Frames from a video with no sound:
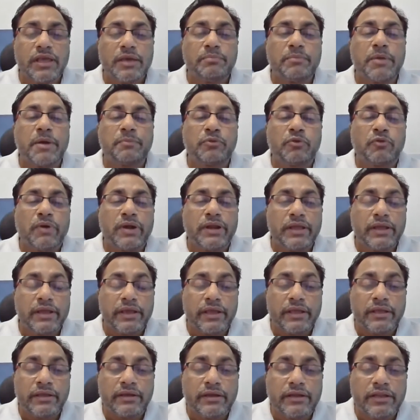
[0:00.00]
by providing
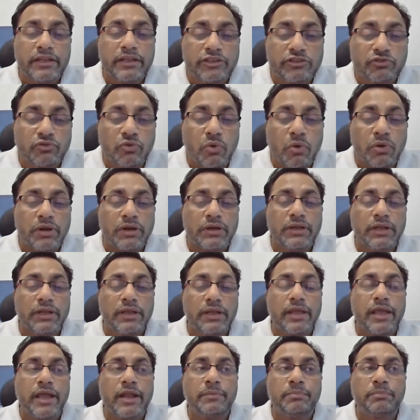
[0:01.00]
increased
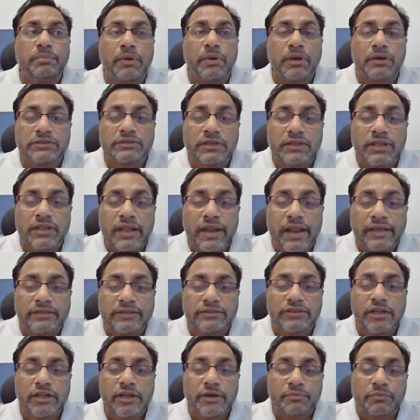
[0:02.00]
quality and
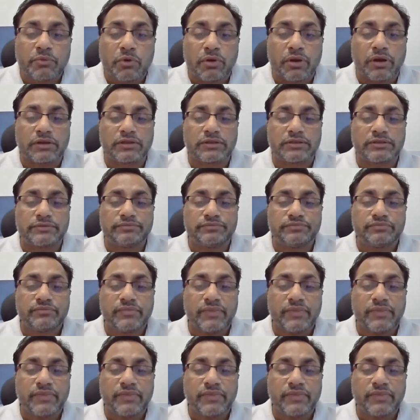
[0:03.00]
personalized products.